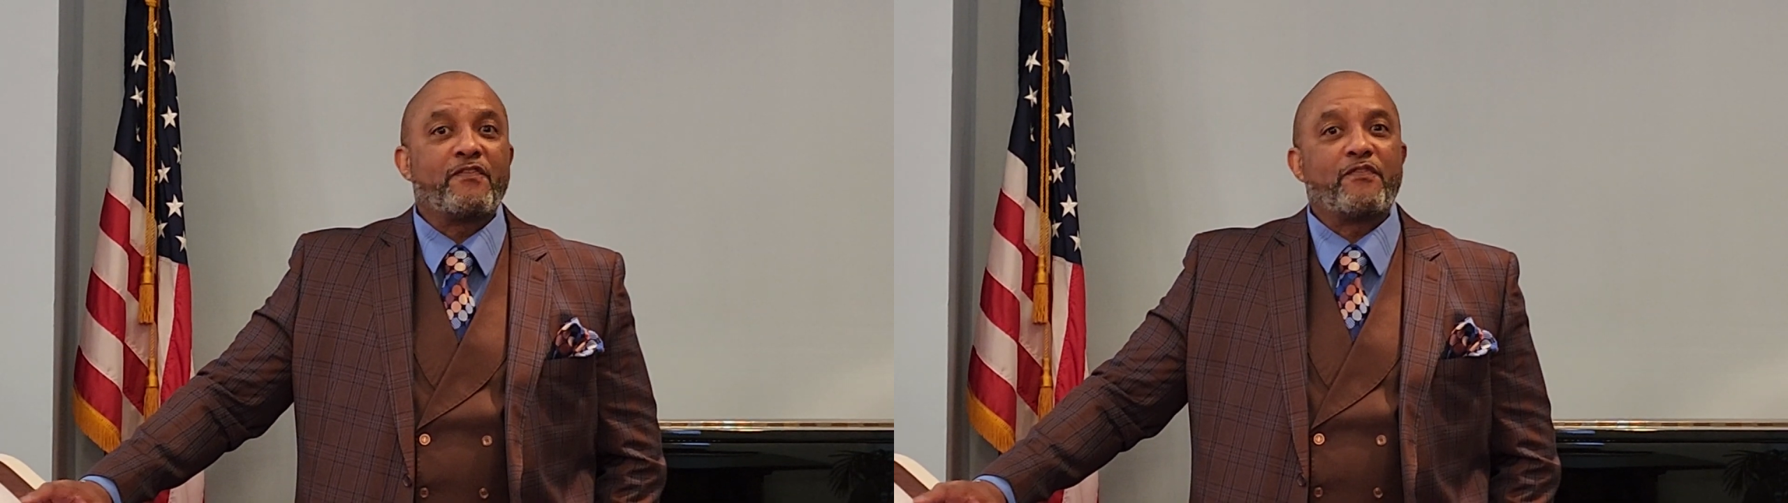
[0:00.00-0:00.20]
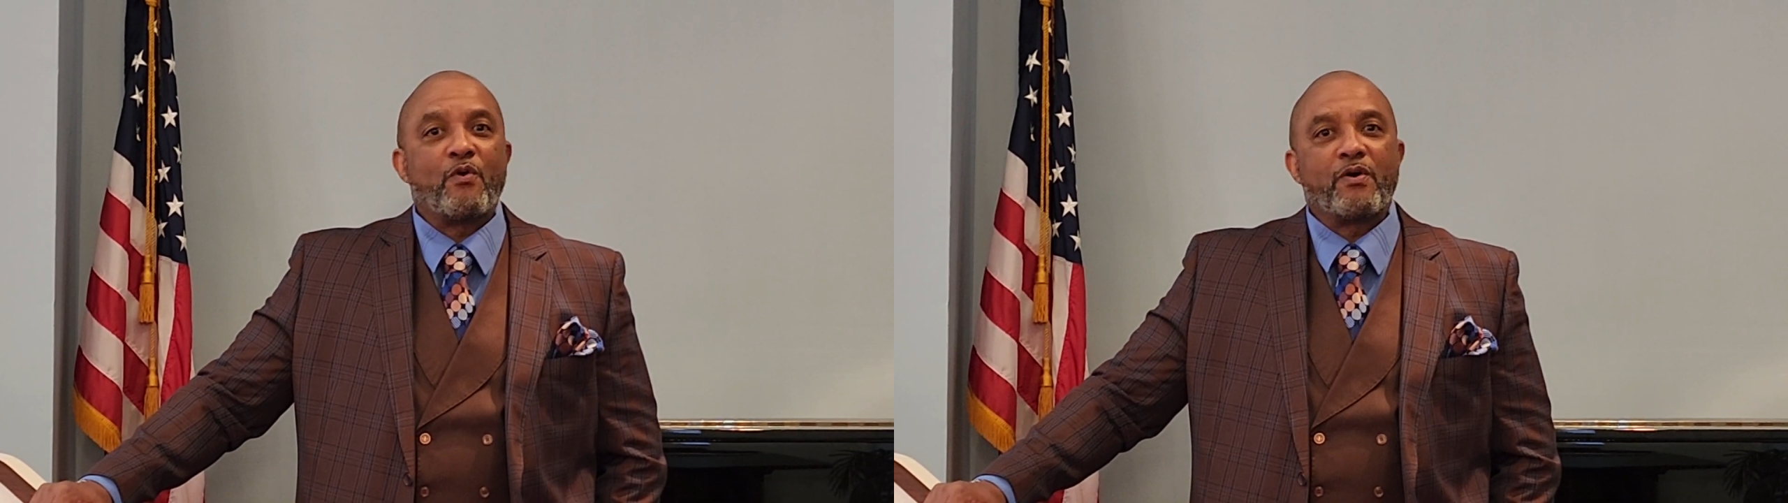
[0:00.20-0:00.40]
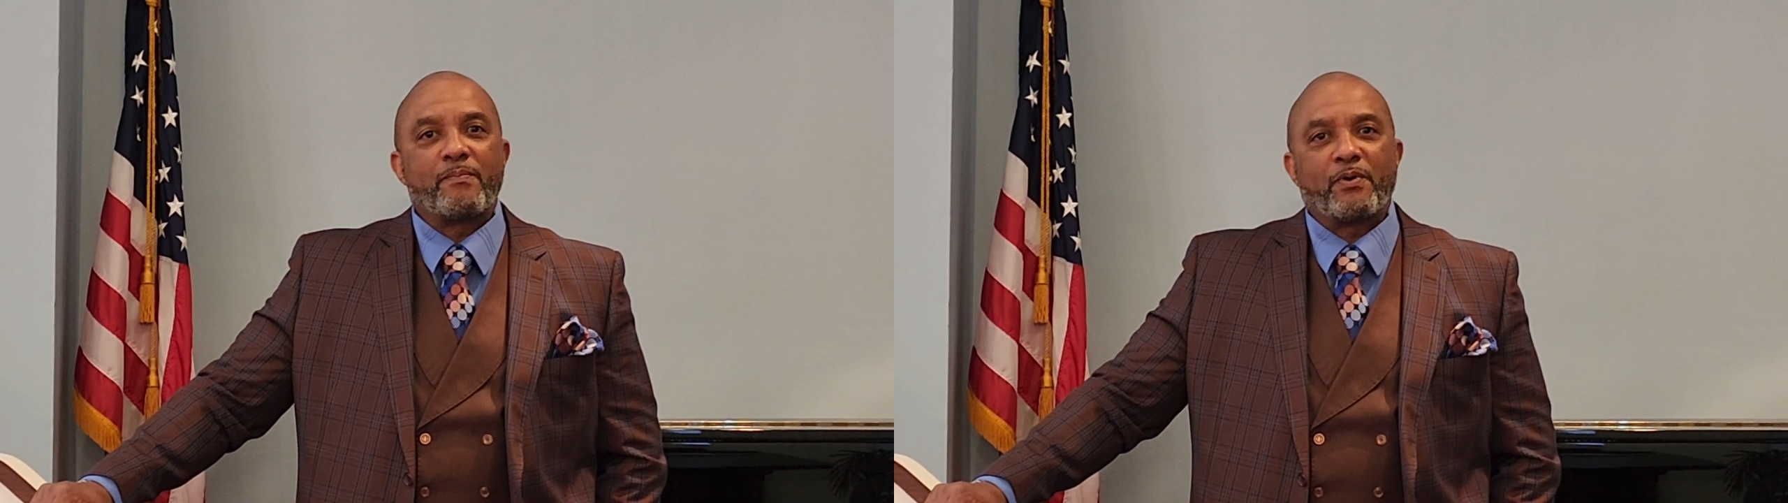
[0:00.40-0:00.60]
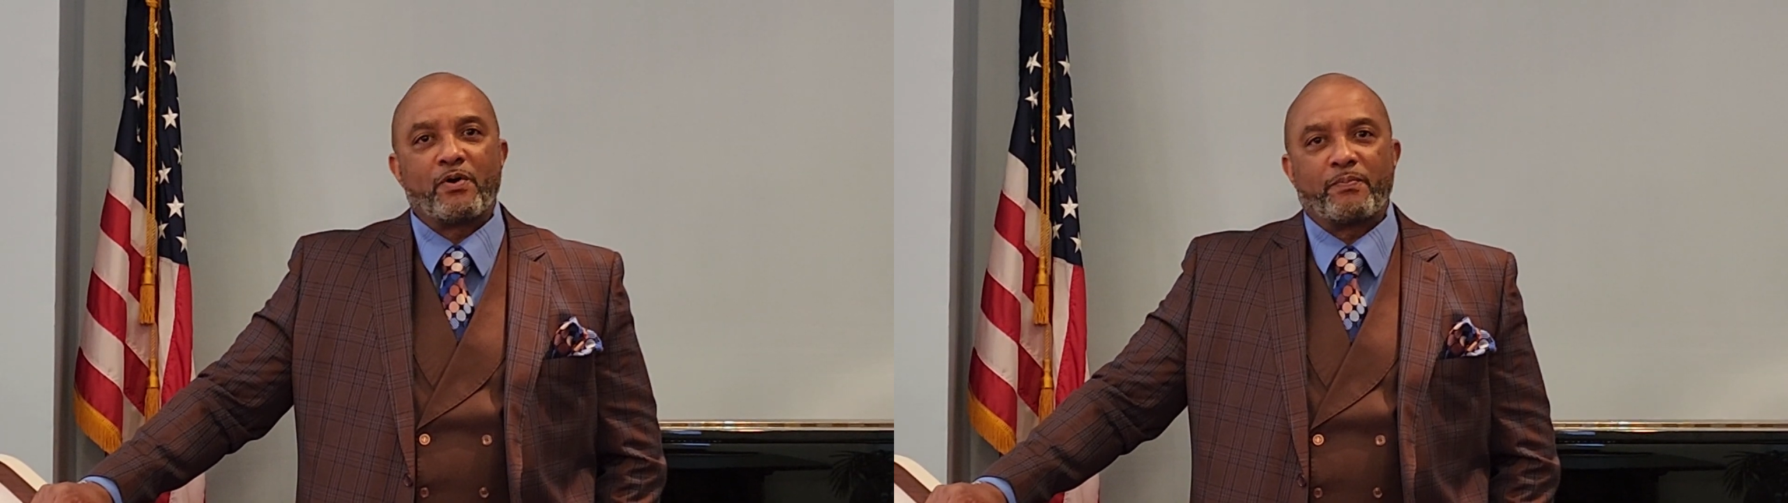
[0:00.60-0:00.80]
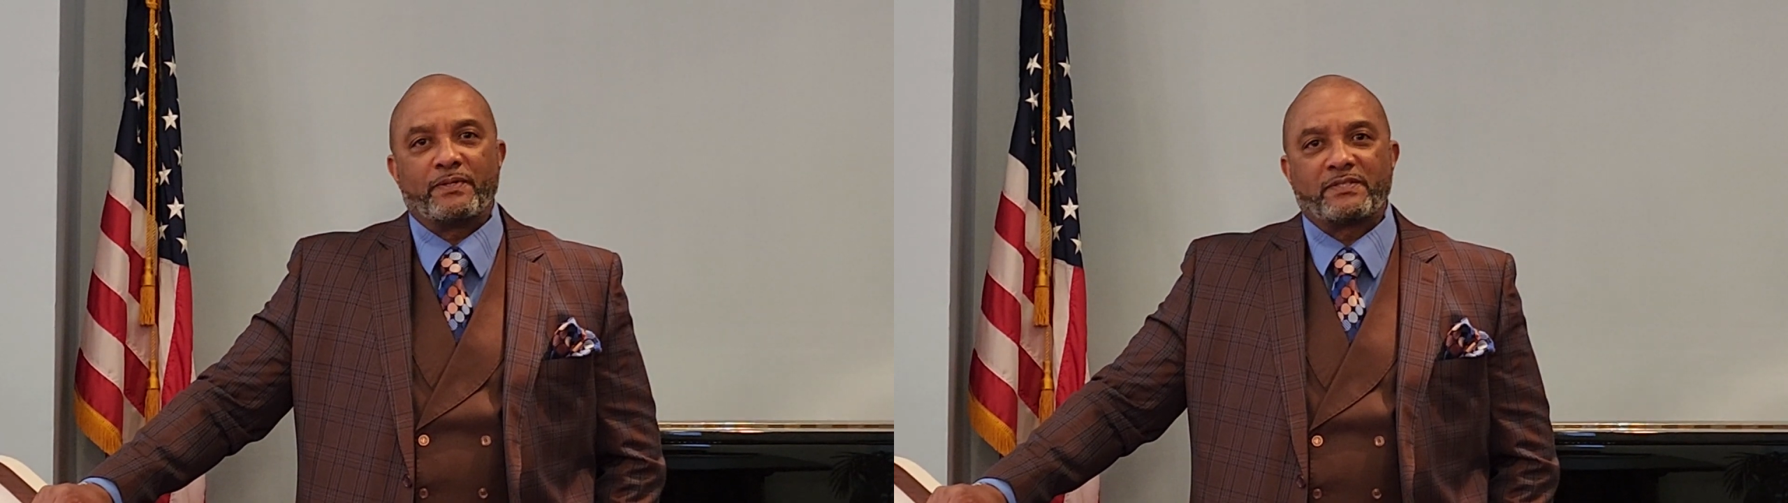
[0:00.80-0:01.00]
for a
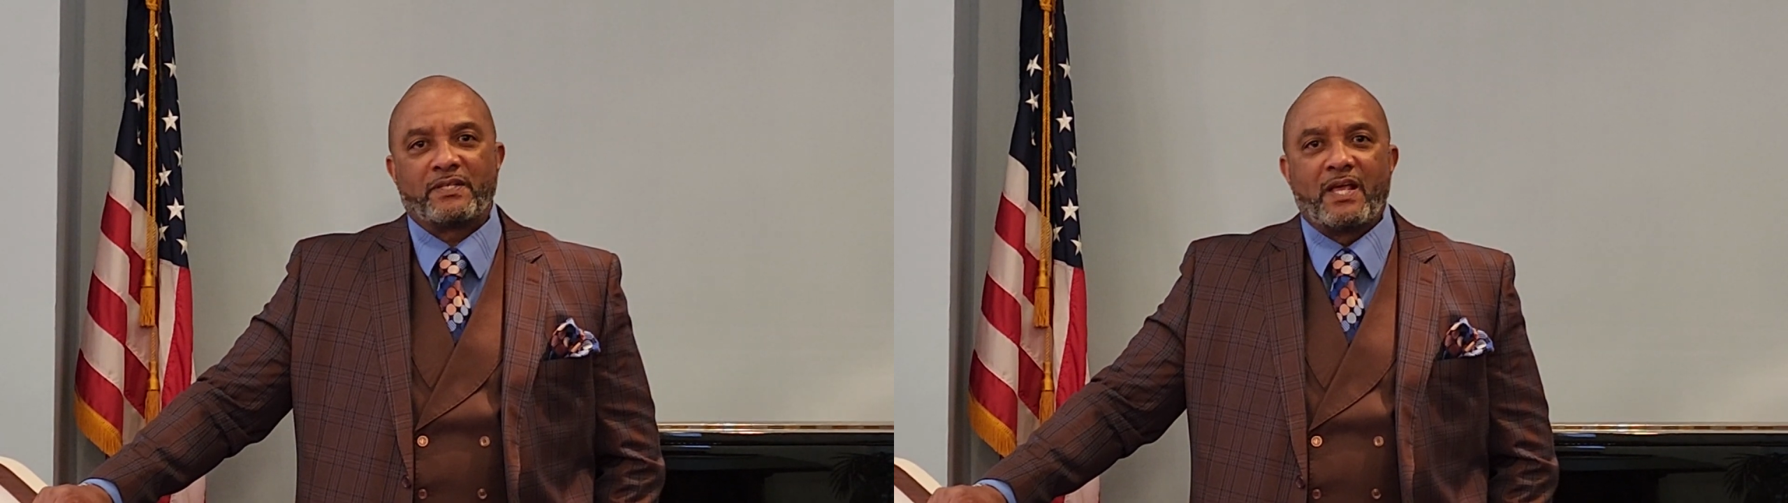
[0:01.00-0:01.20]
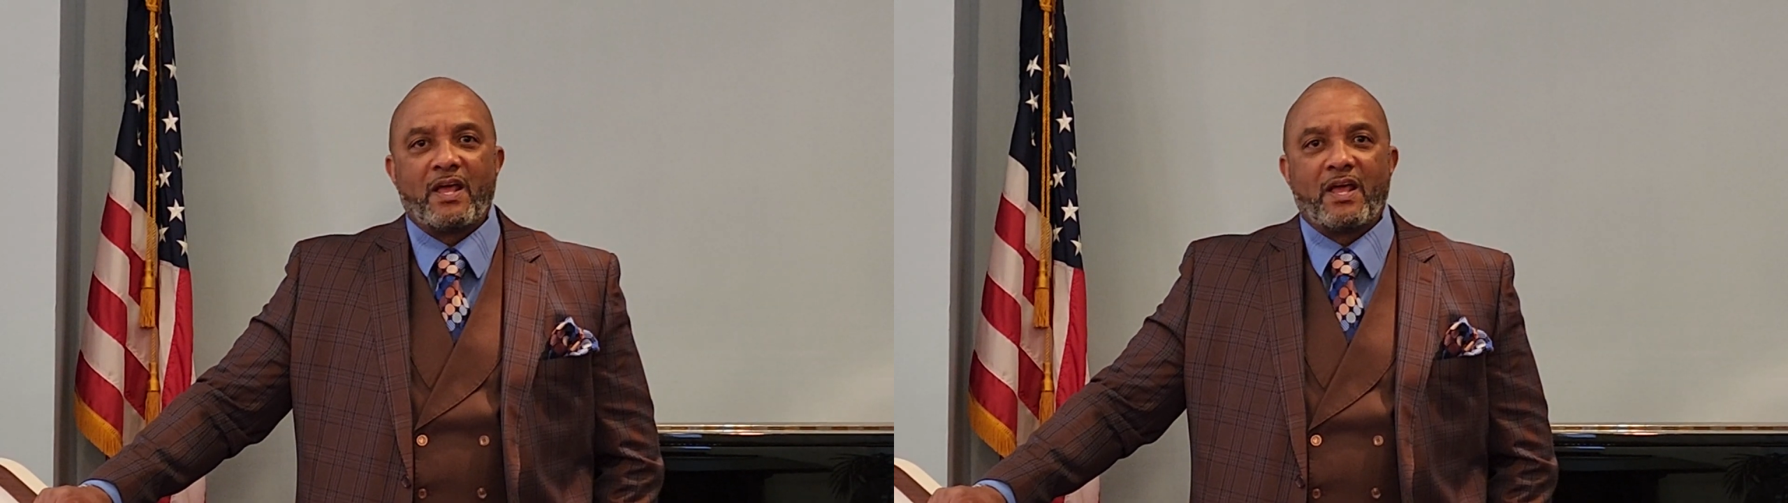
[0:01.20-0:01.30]
purpose,